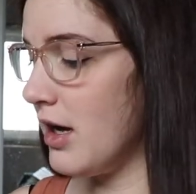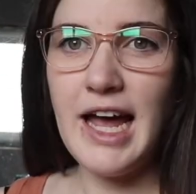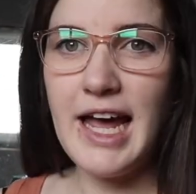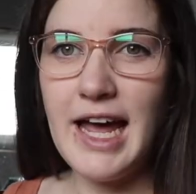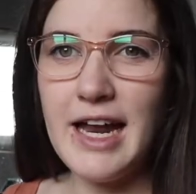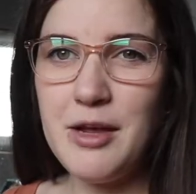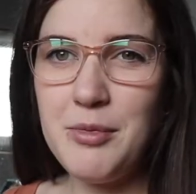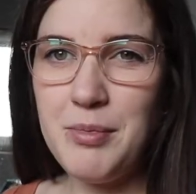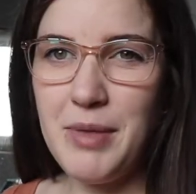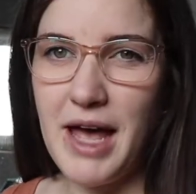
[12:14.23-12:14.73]
I
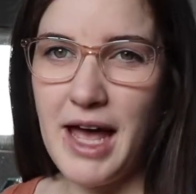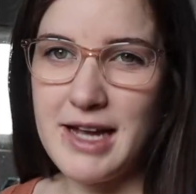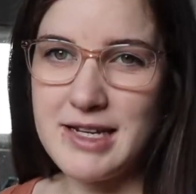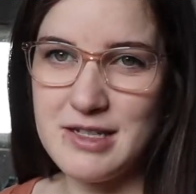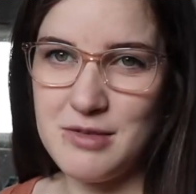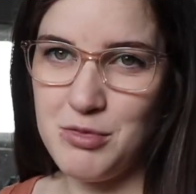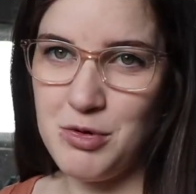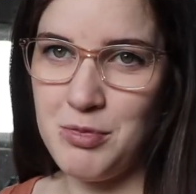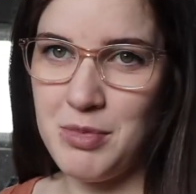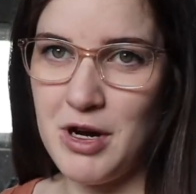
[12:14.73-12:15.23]
had it packed
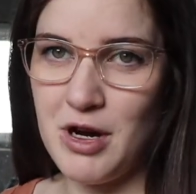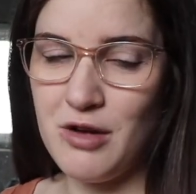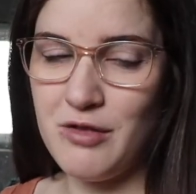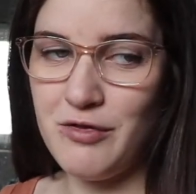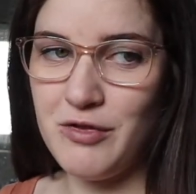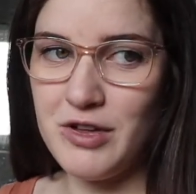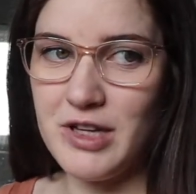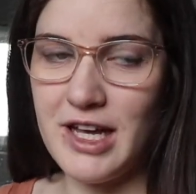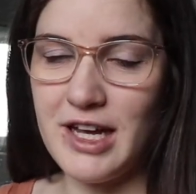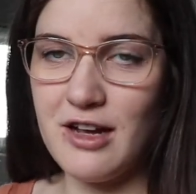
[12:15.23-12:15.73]
and prepared
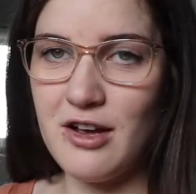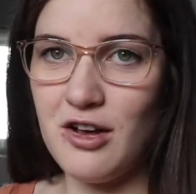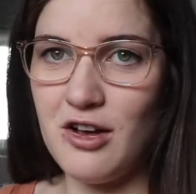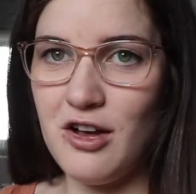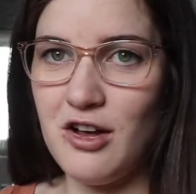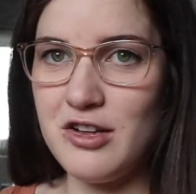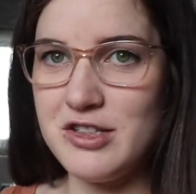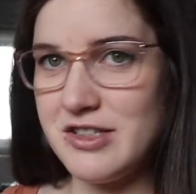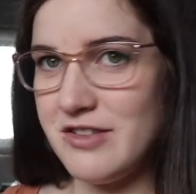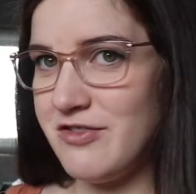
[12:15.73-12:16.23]
for like
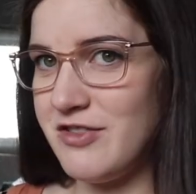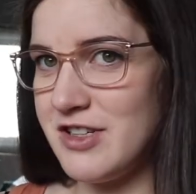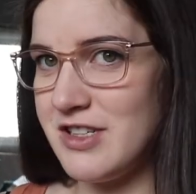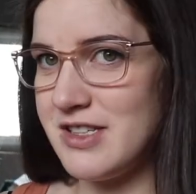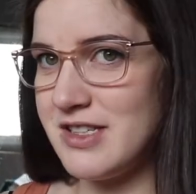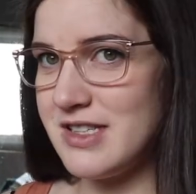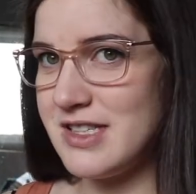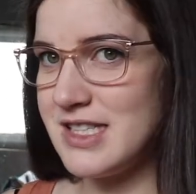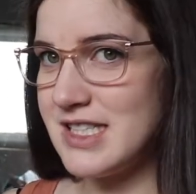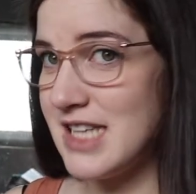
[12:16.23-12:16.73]
all different
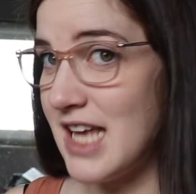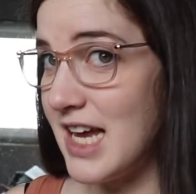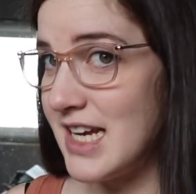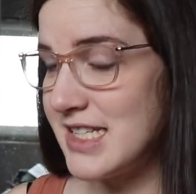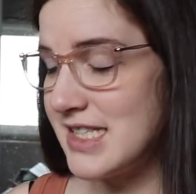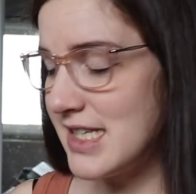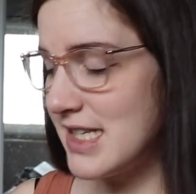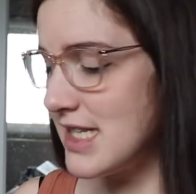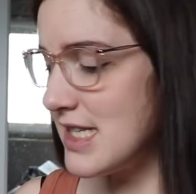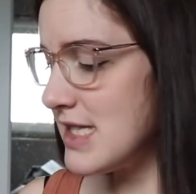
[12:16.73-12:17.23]

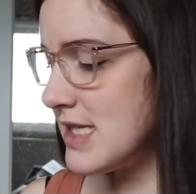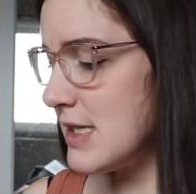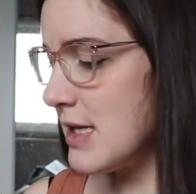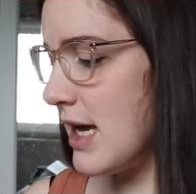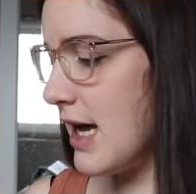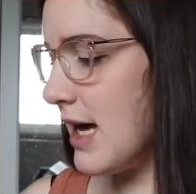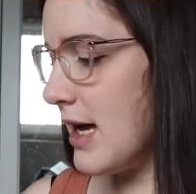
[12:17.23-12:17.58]
sizes.